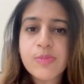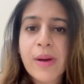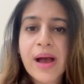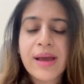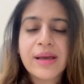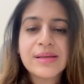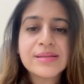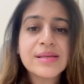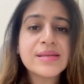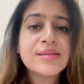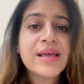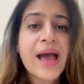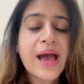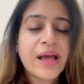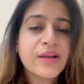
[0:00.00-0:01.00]
bias
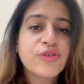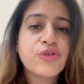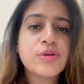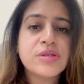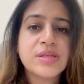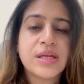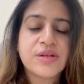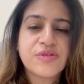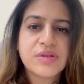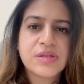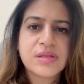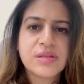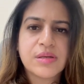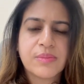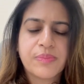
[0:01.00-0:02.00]
is
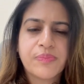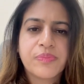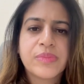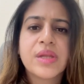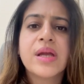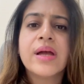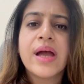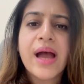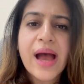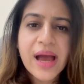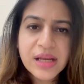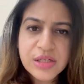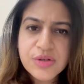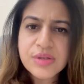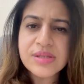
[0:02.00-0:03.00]
androcentrism.
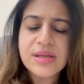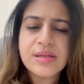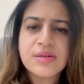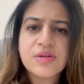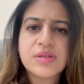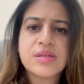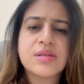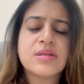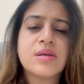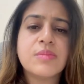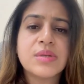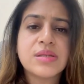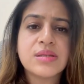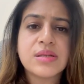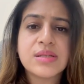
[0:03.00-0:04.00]
Androcentrism
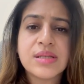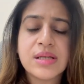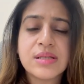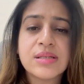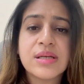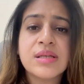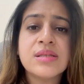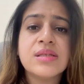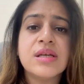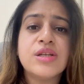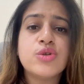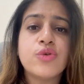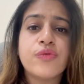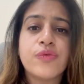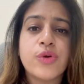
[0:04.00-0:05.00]
is the tendency
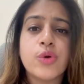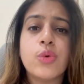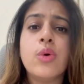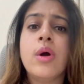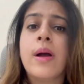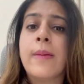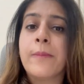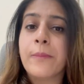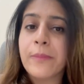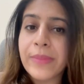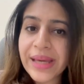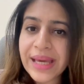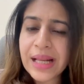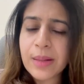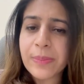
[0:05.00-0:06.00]
to view
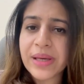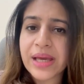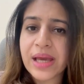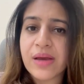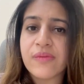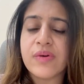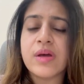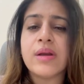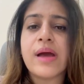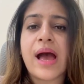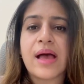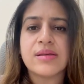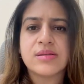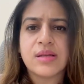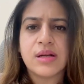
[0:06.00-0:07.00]
male behavior
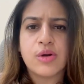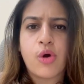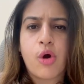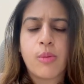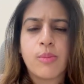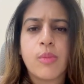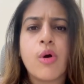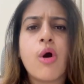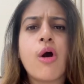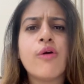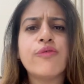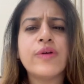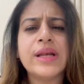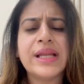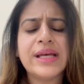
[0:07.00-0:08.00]
as the norm,
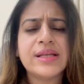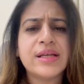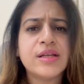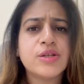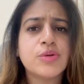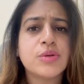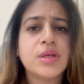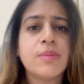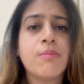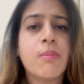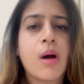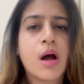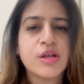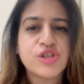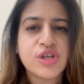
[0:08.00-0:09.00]
often leading to the
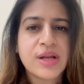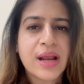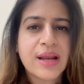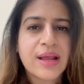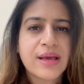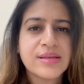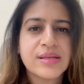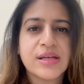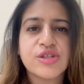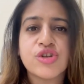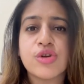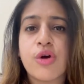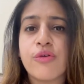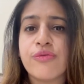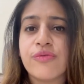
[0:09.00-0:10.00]

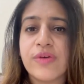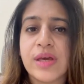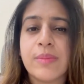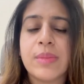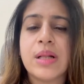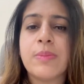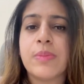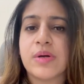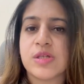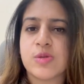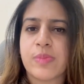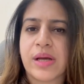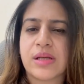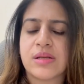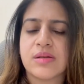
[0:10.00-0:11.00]
marginalization of female
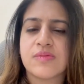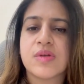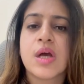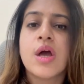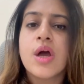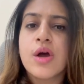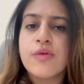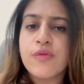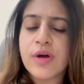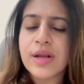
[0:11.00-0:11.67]
perspectives. For